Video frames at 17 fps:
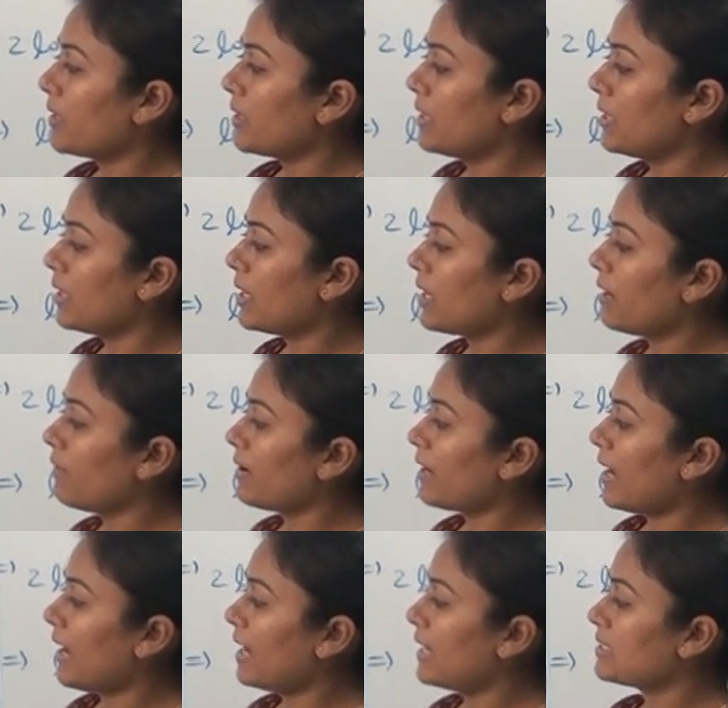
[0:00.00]
Here
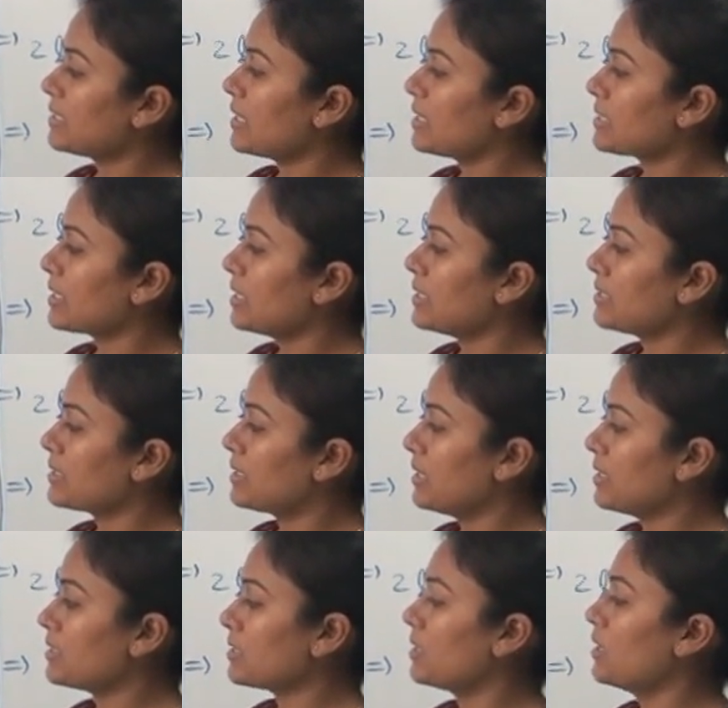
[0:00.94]
our LHS is
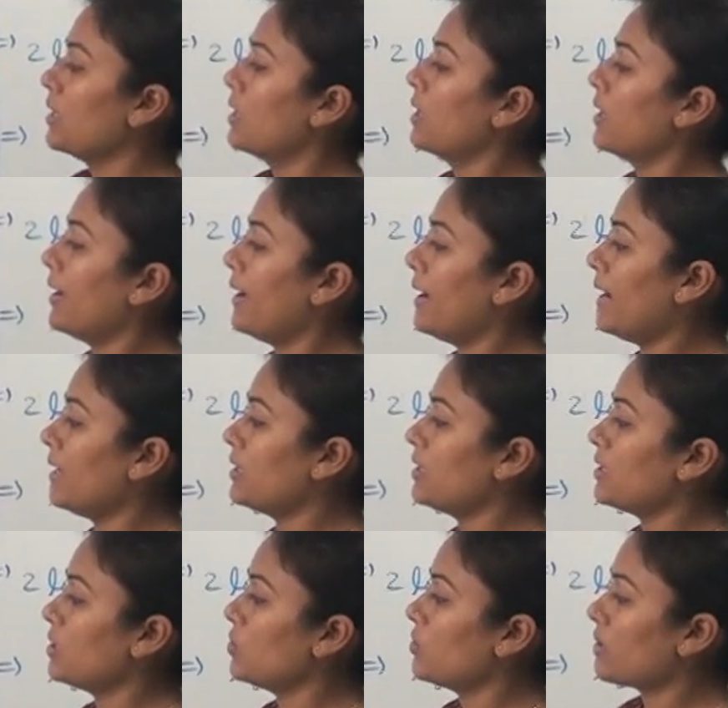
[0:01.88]
this,
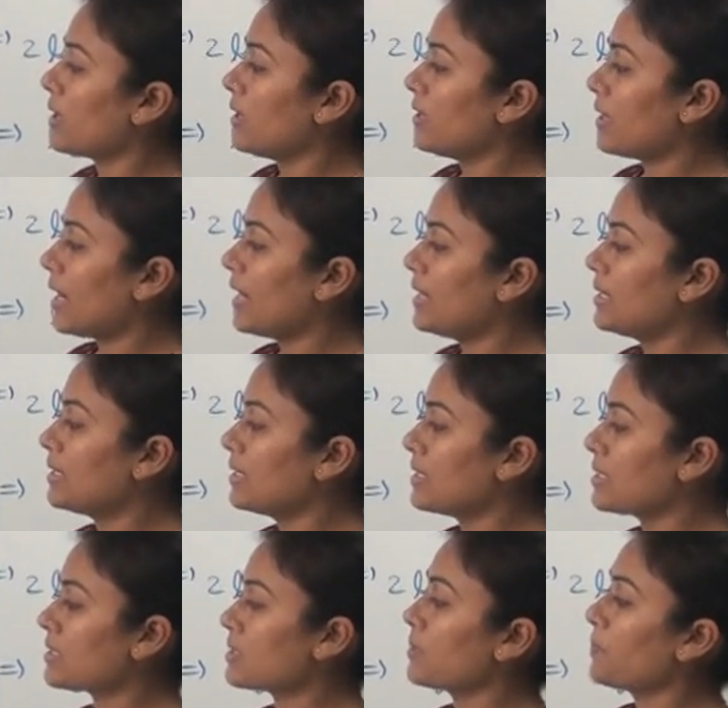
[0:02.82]
and you can write
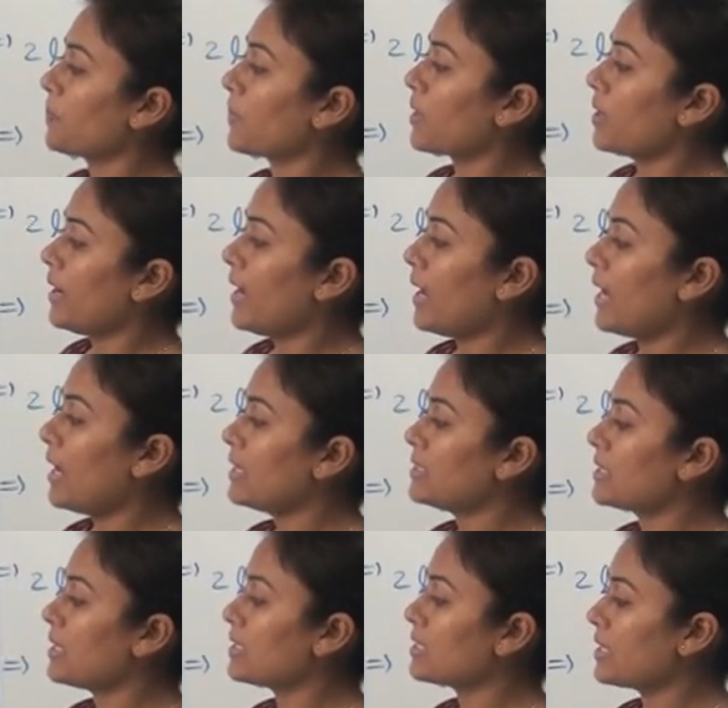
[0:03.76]
this
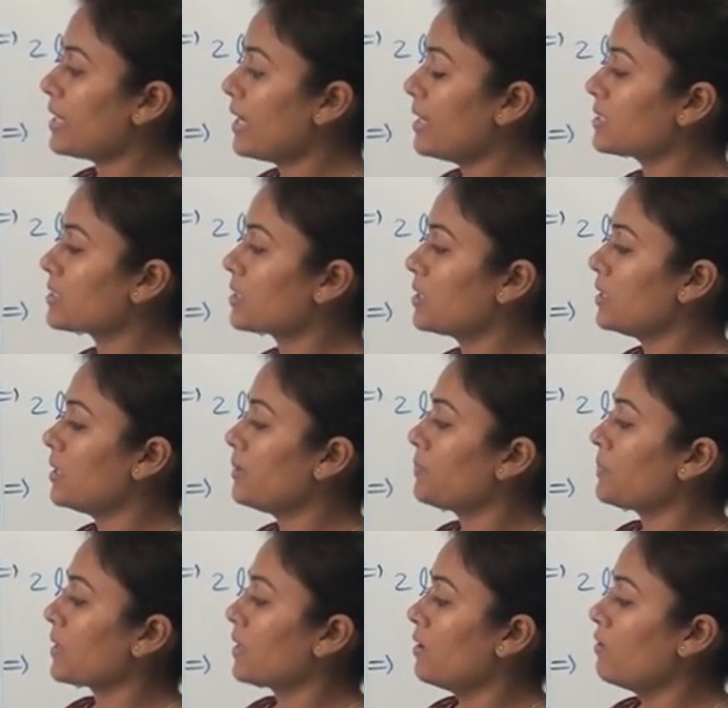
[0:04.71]
LHS as
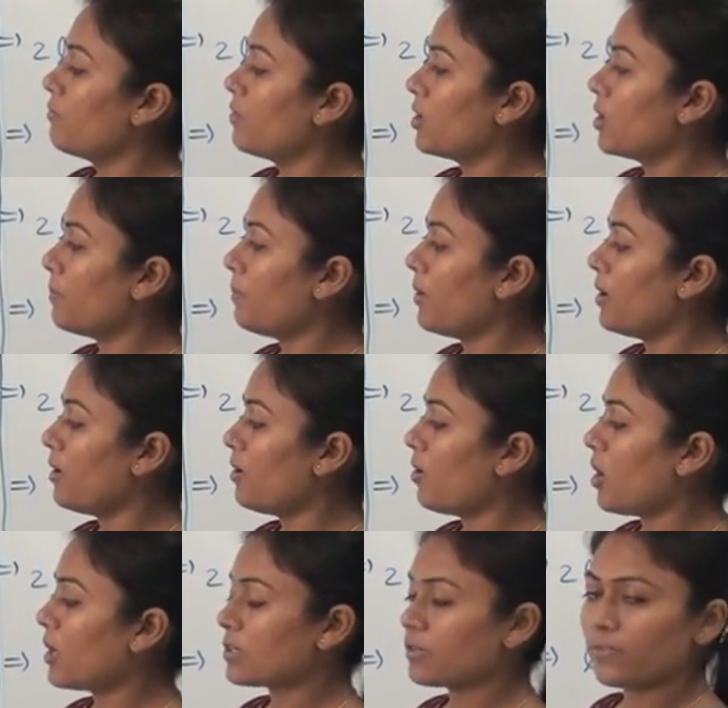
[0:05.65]
the 1 upon
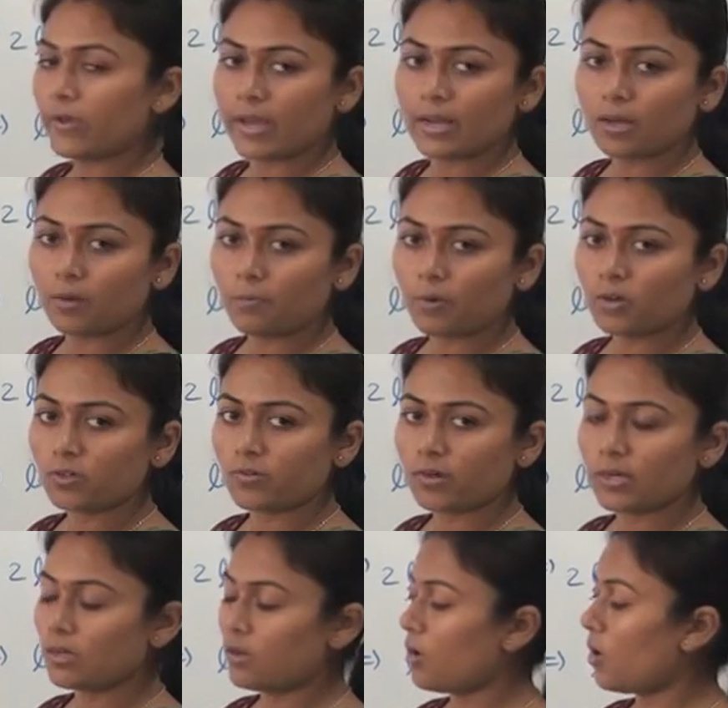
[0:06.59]
log 12
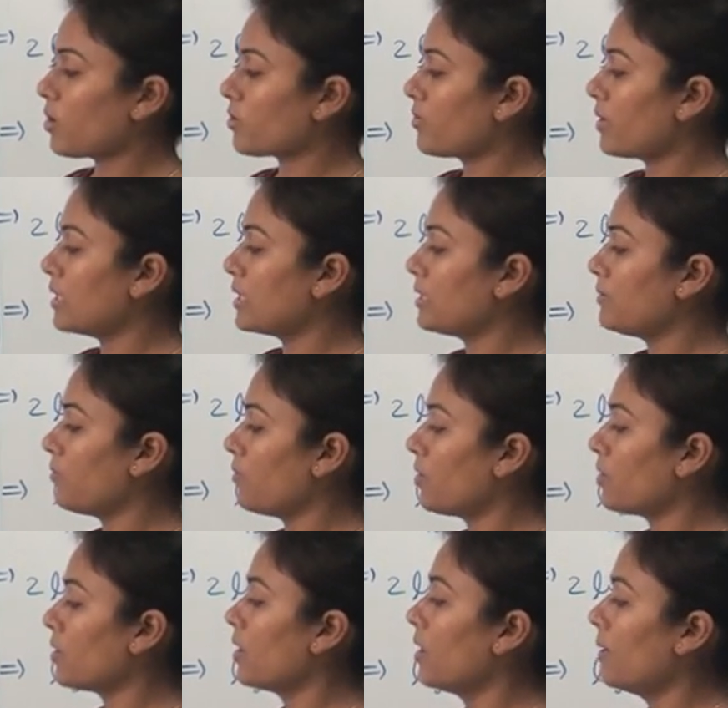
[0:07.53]
upon log
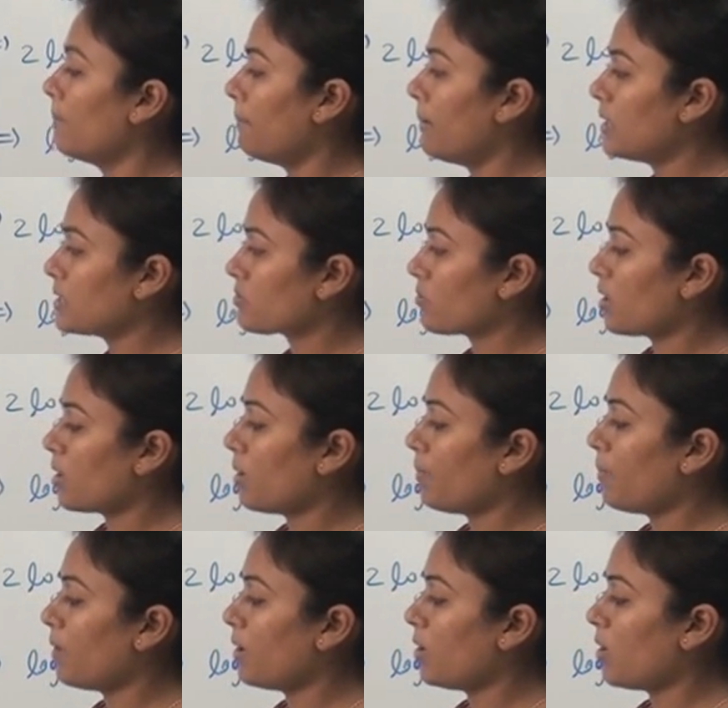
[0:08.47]
24 plus 1
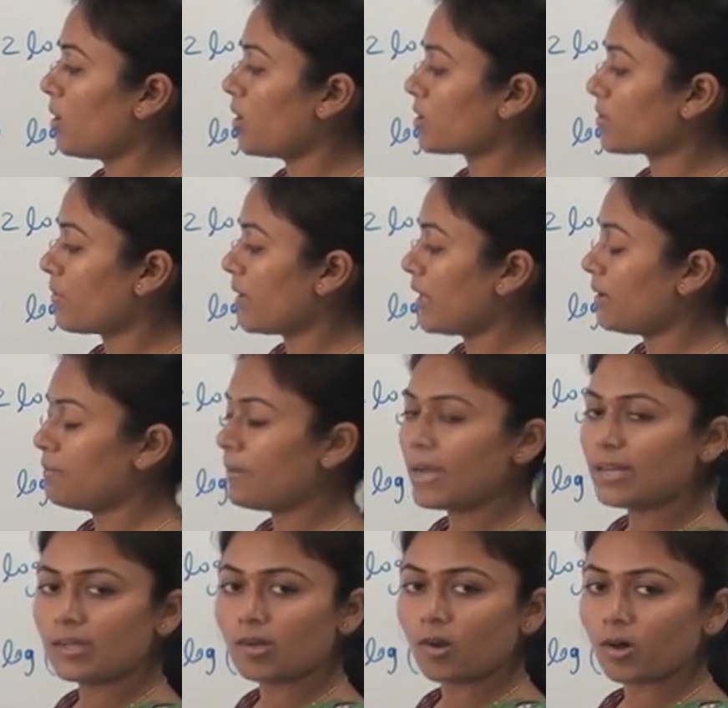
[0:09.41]
upon log 12
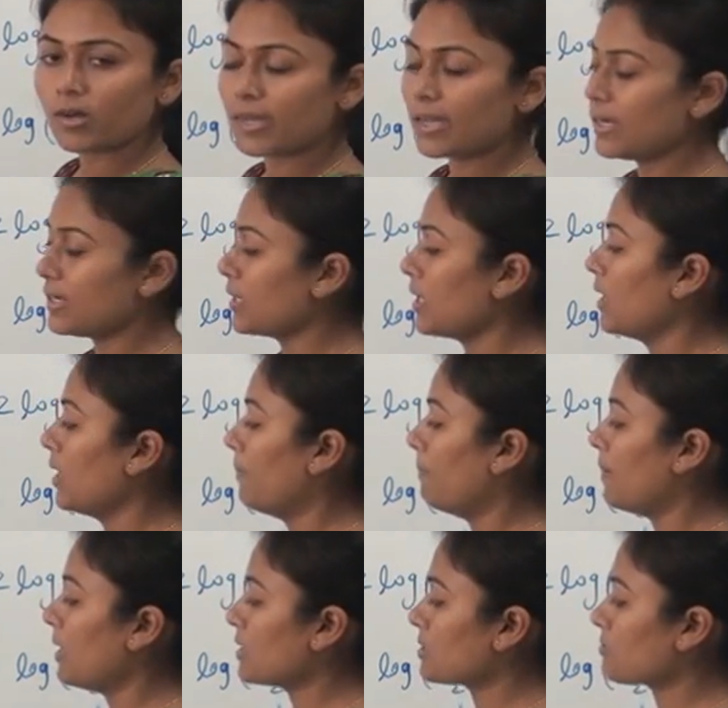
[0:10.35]
by log 8
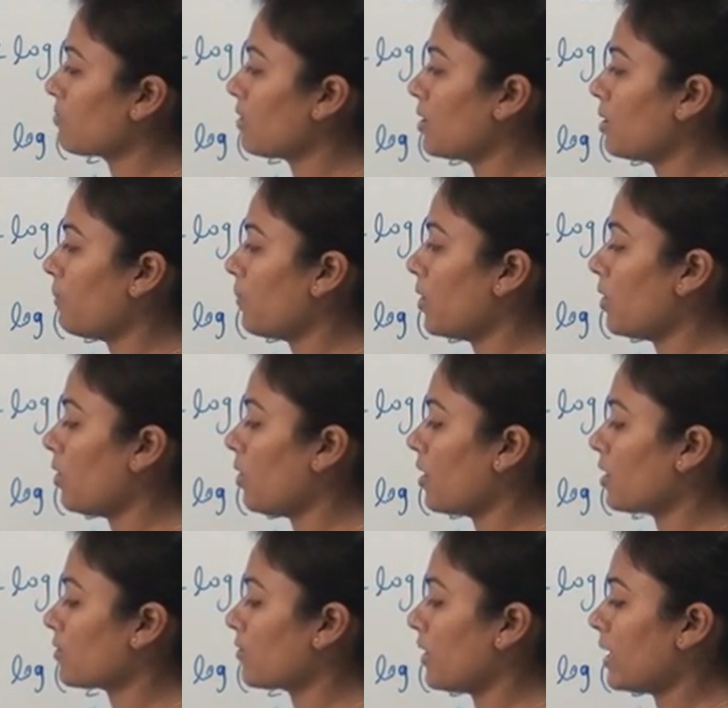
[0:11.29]
plus 1 upon
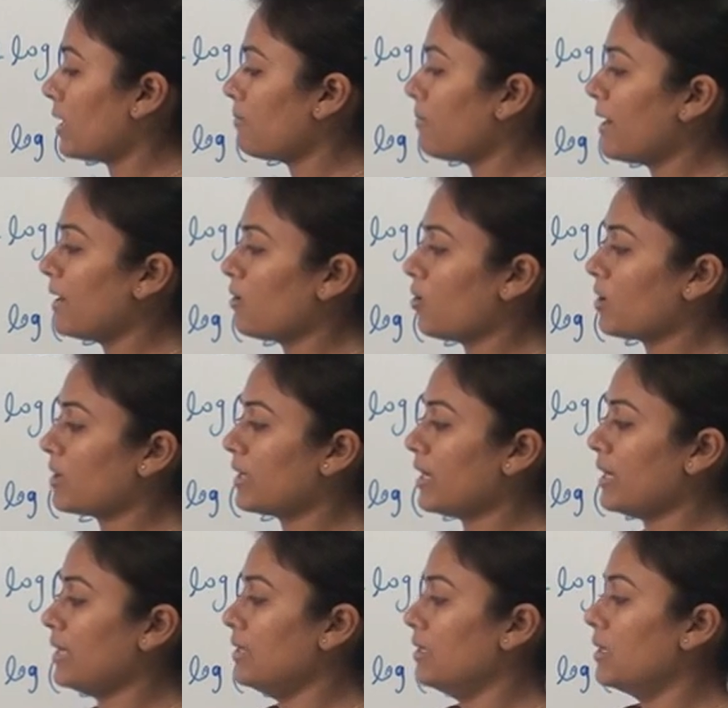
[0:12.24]
log 12 by log
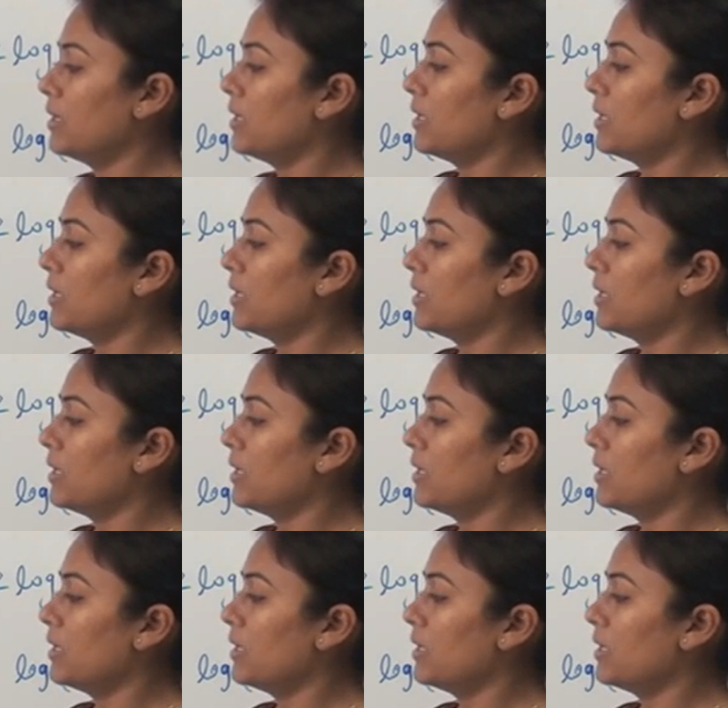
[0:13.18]
9.